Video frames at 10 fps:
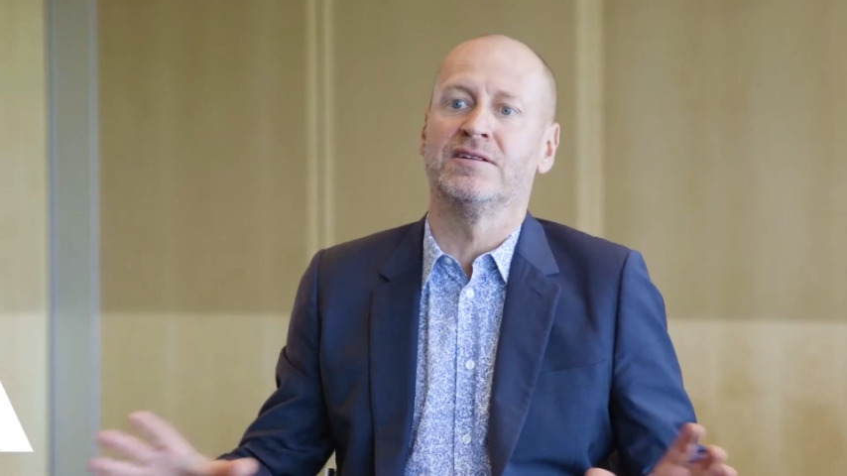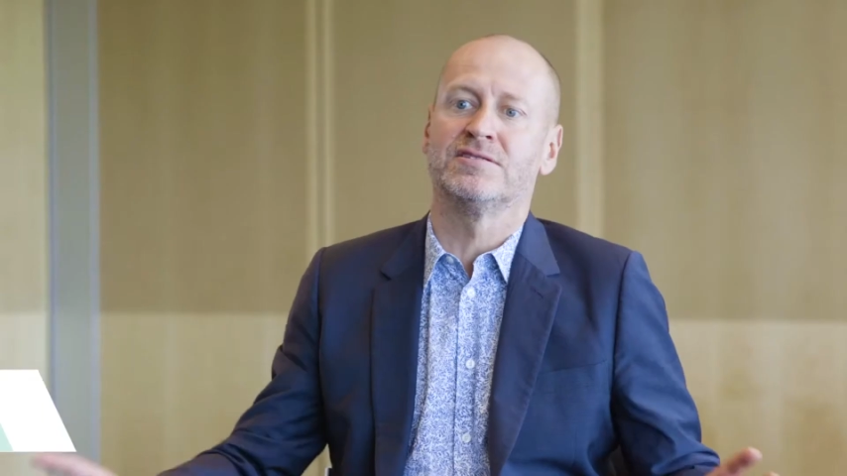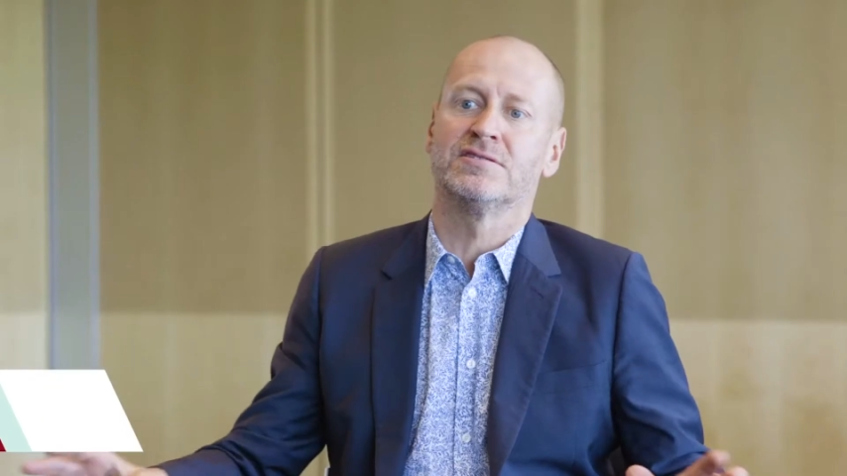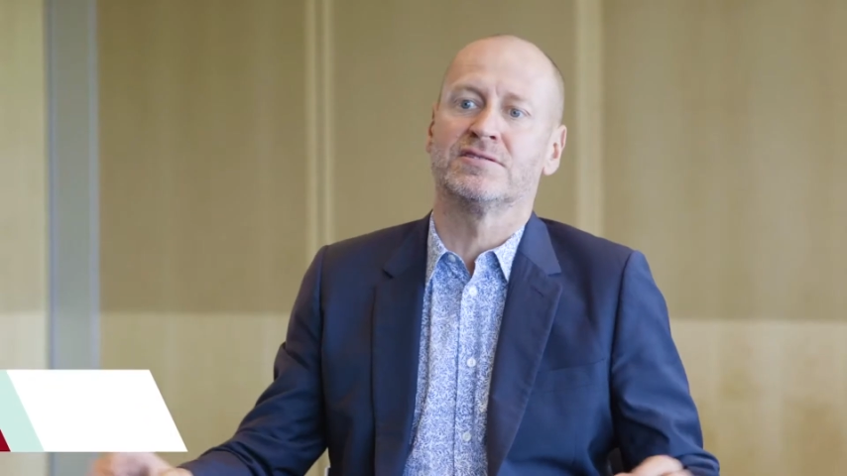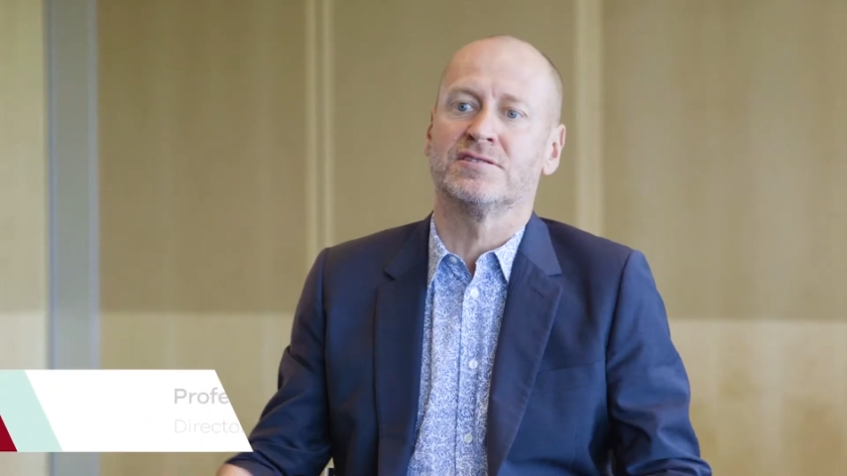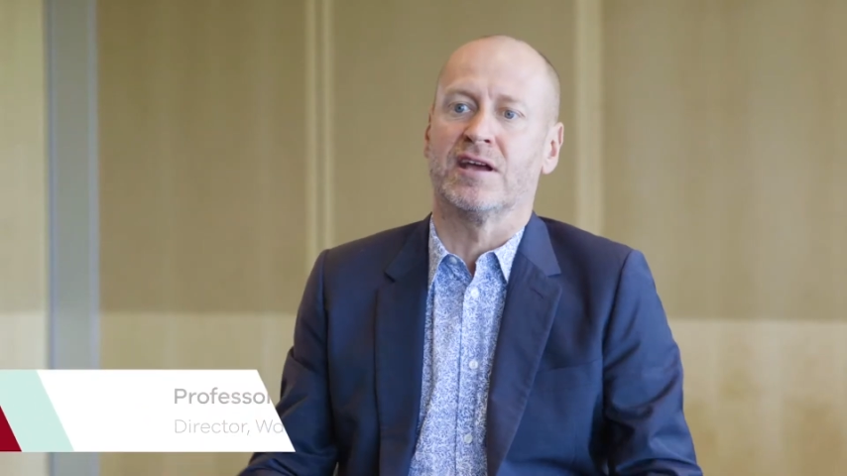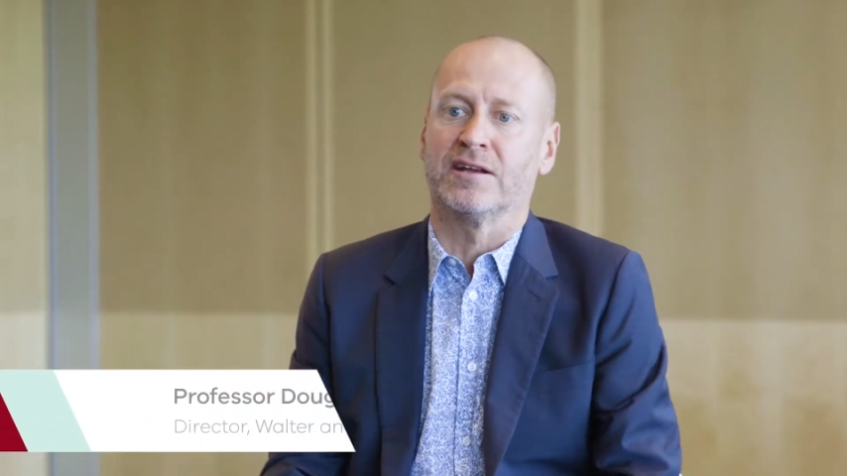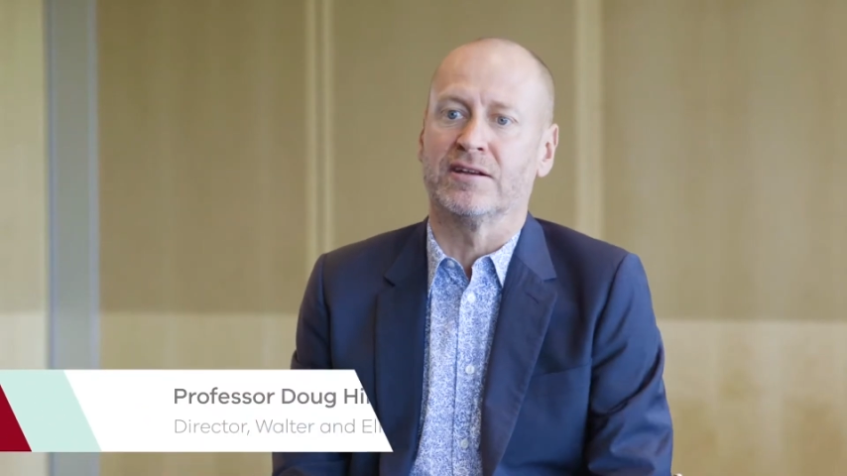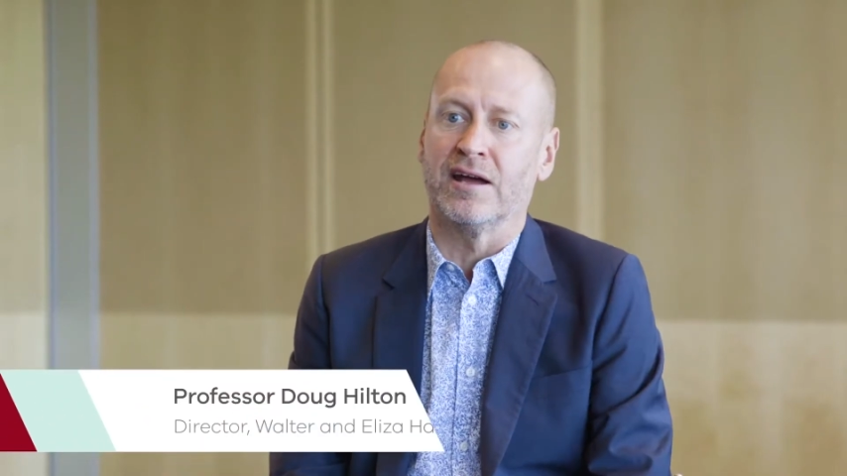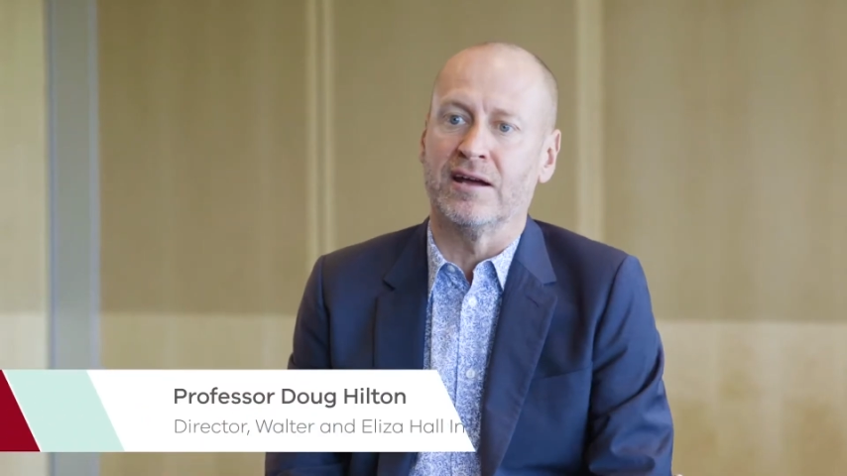into the
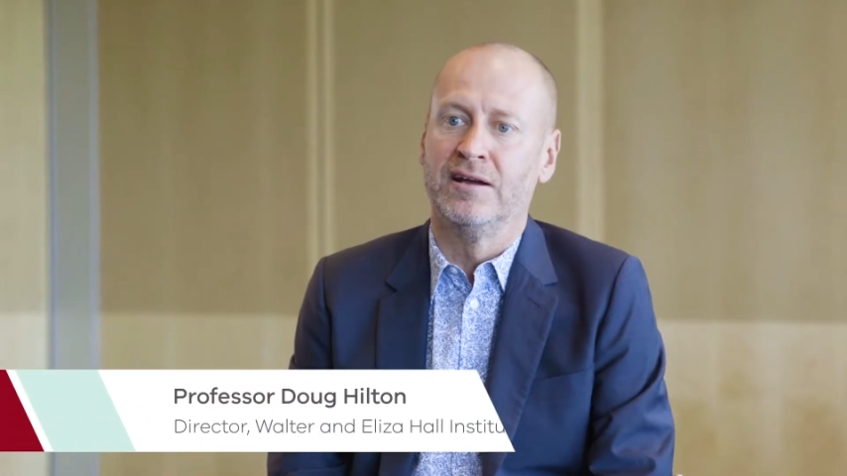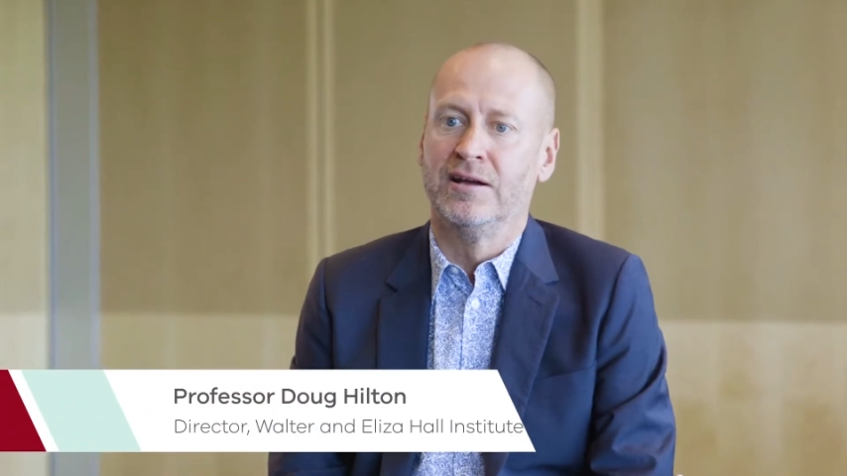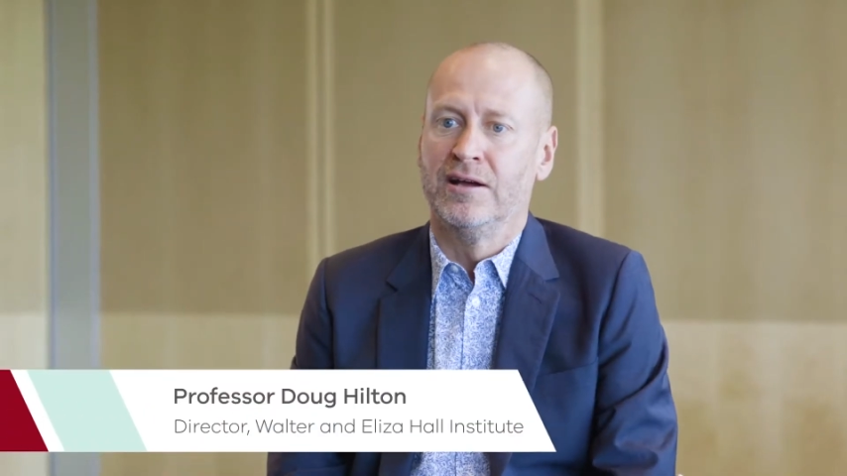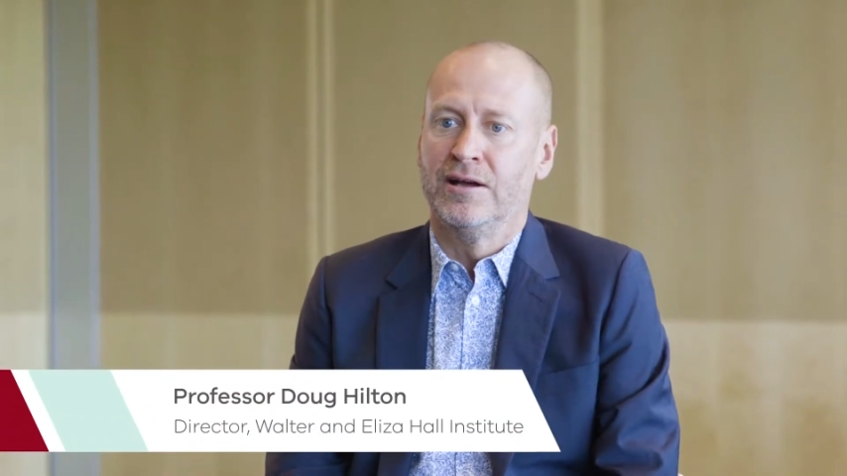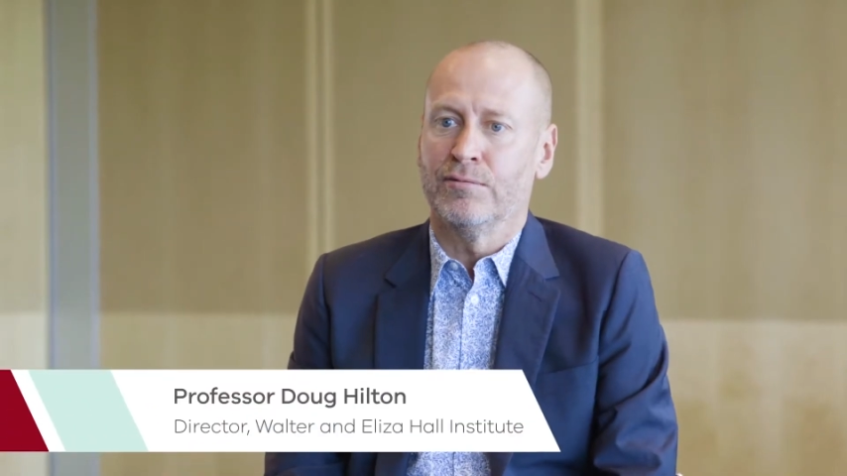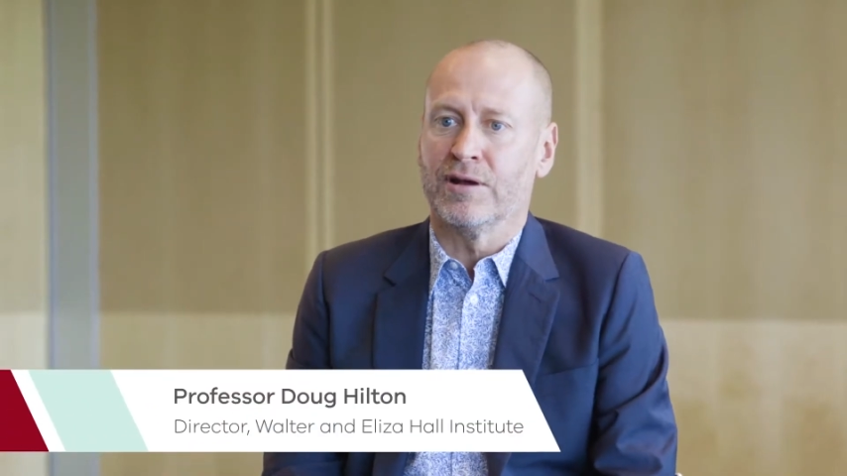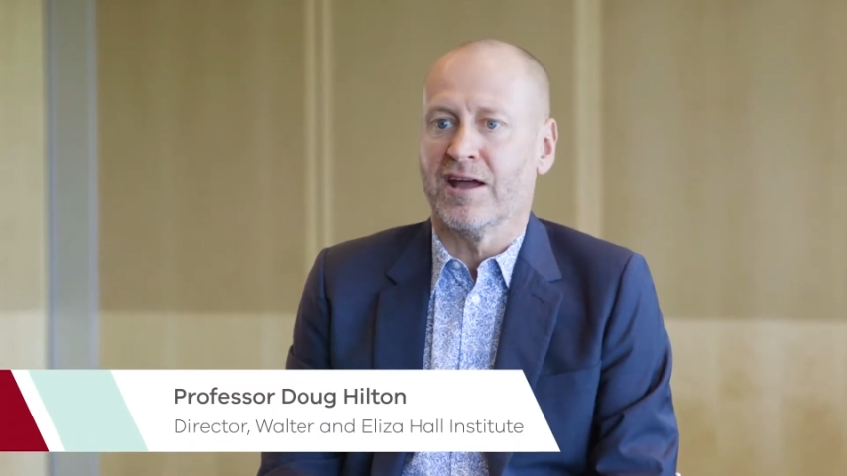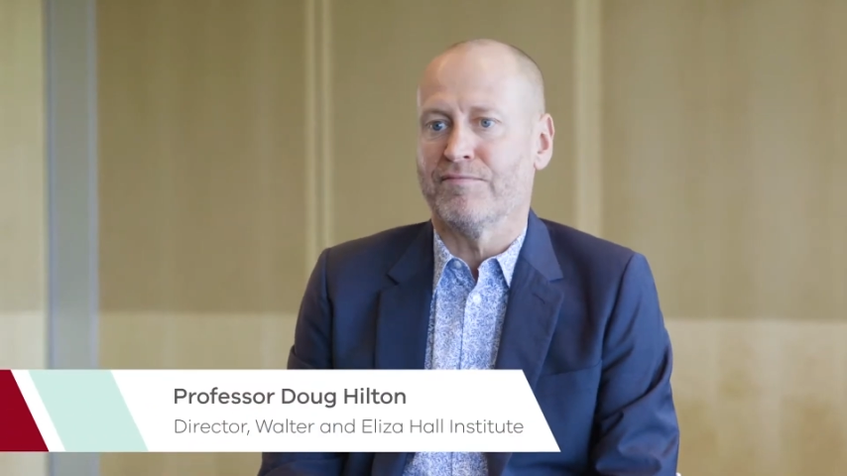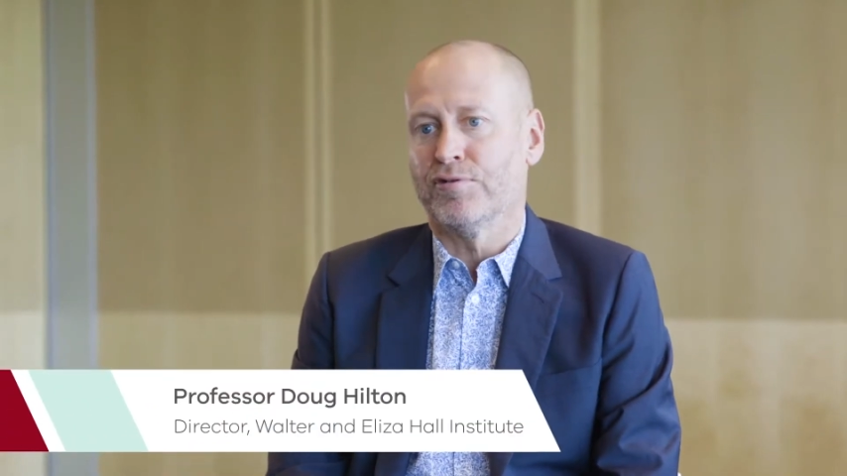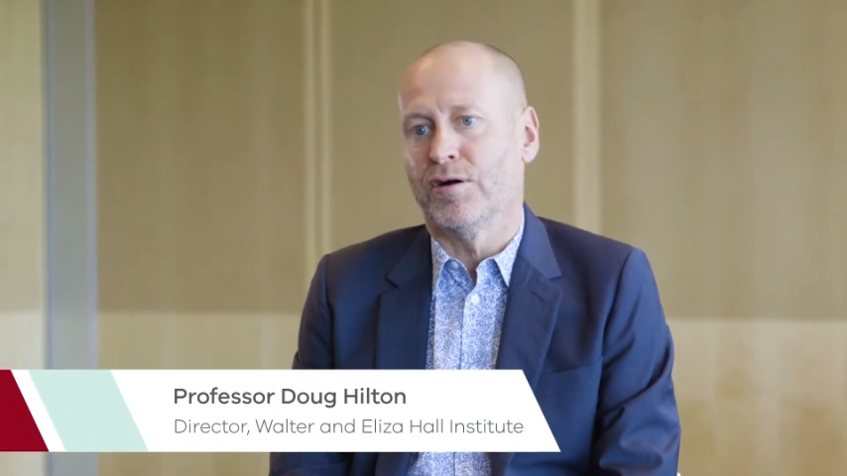sector, we
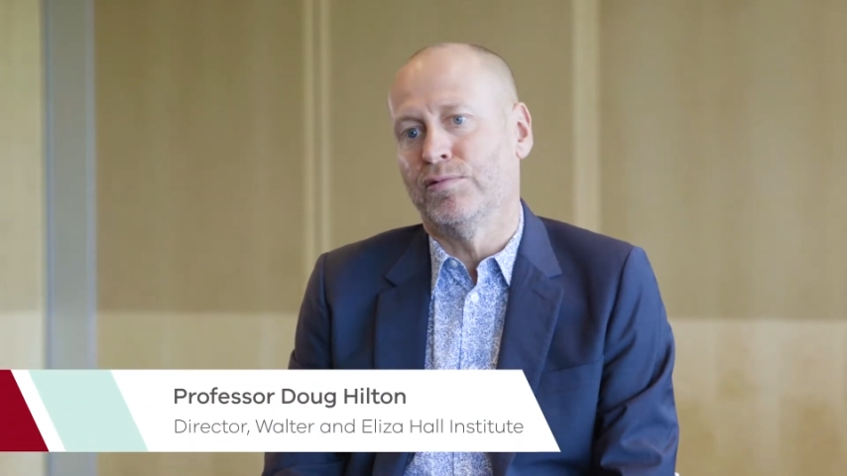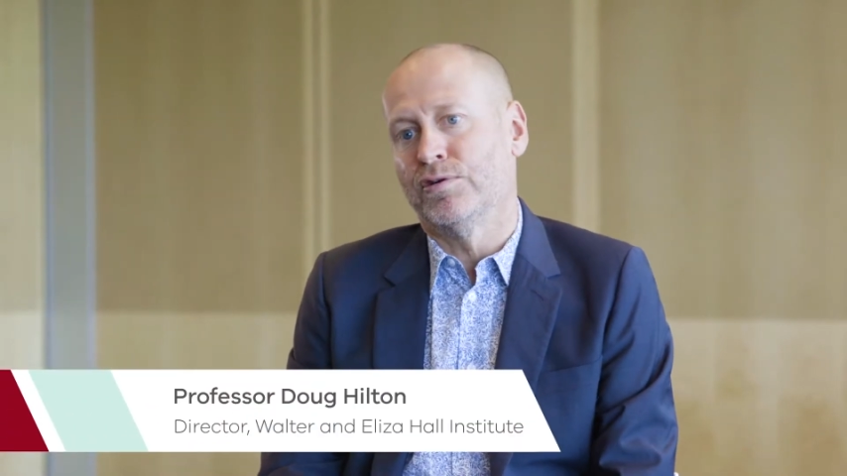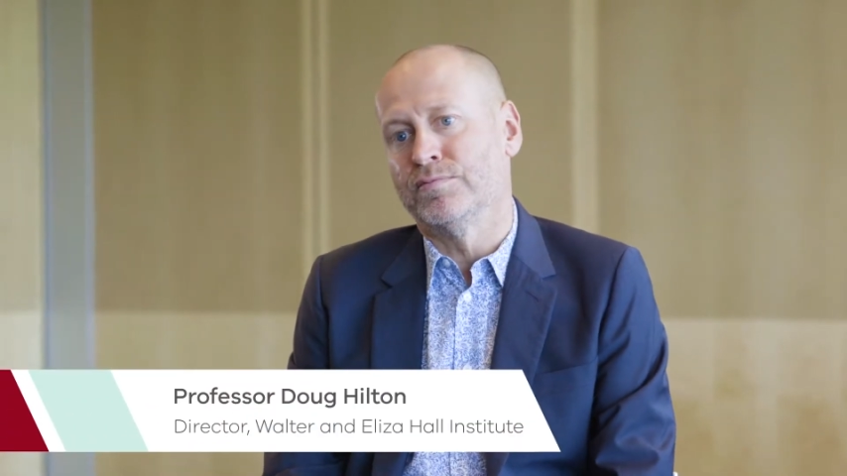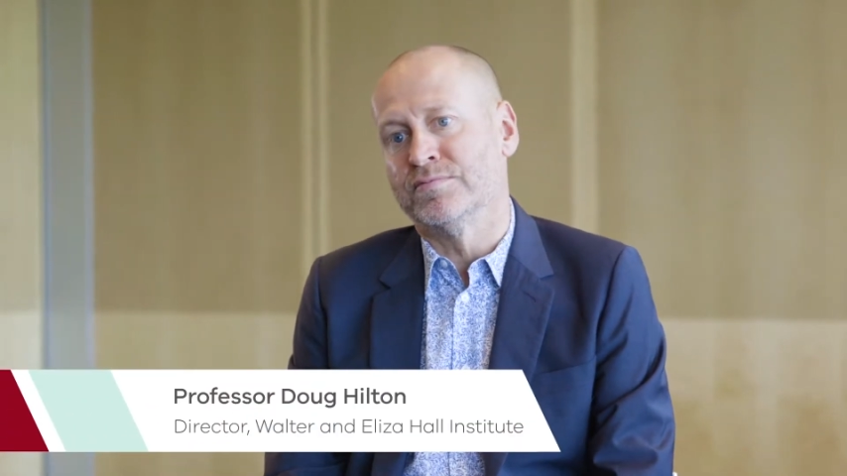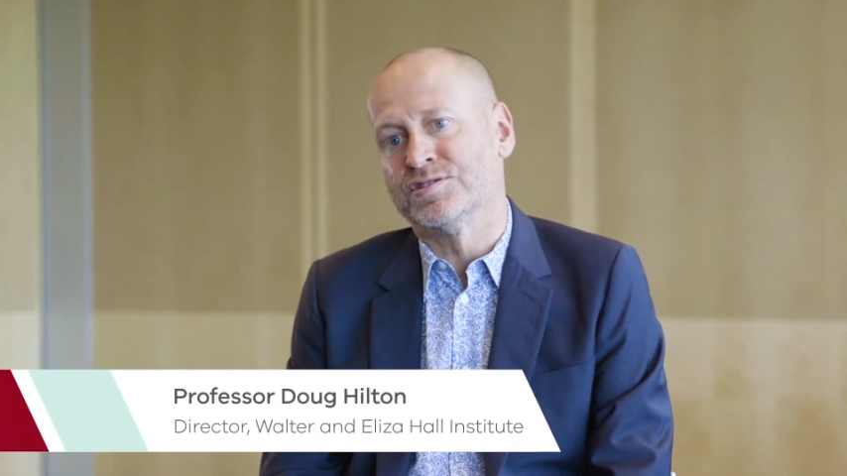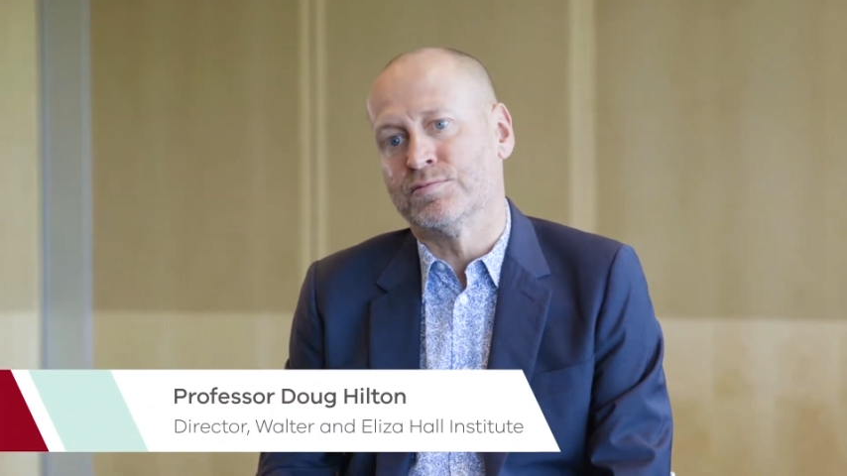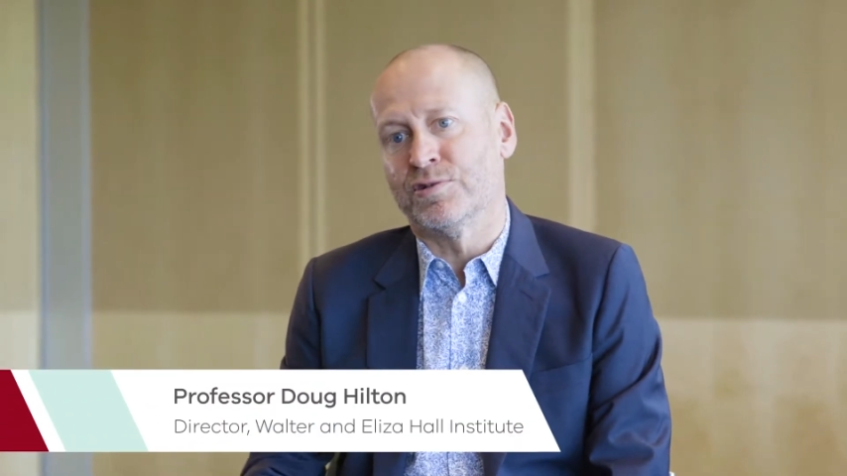have problems